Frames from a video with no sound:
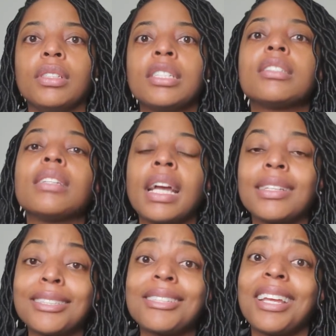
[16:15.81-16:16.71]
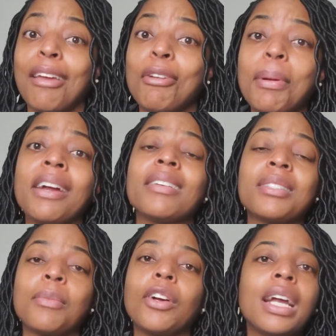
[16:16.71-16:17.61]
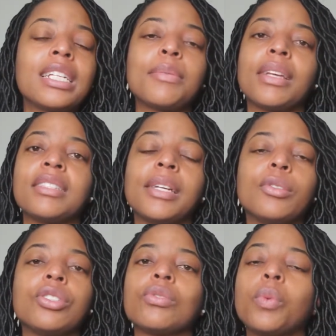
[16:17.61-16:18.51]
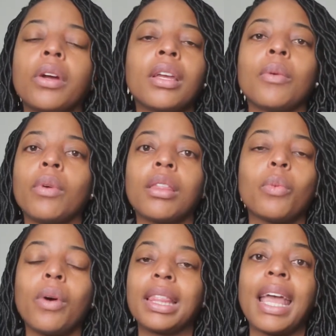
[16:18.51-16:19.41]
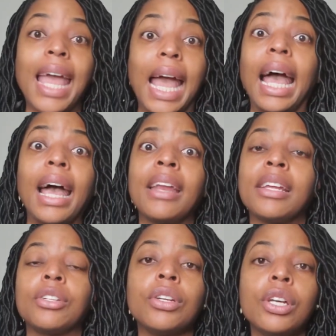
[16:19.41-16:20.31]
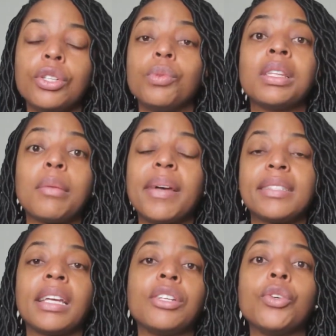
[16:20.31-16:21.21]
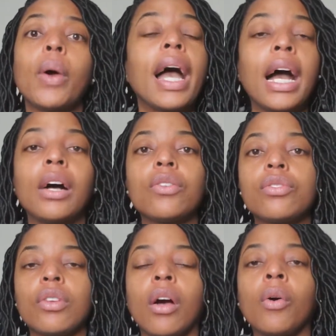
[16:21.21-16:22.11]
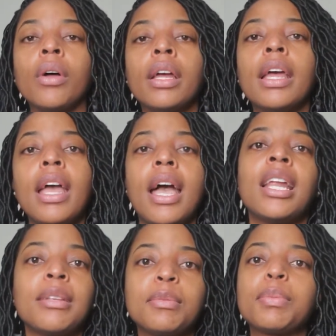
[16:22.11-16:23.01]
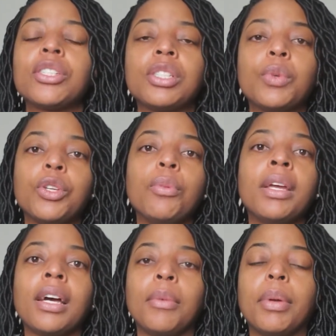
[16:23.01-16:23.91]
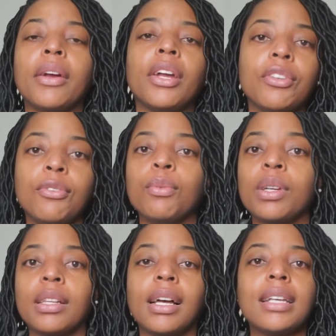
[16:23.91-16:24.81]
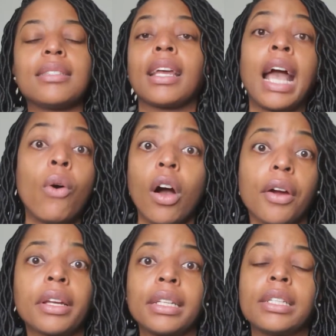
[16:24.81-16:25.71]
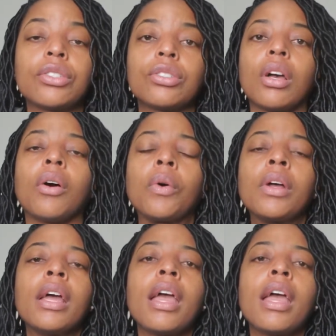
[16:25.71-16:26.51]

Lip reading: it's nice to give your parents some grace because they were just working with what they had and doing the best they knew how. So, and then especially when you become a parent, you realize like how hard it is. So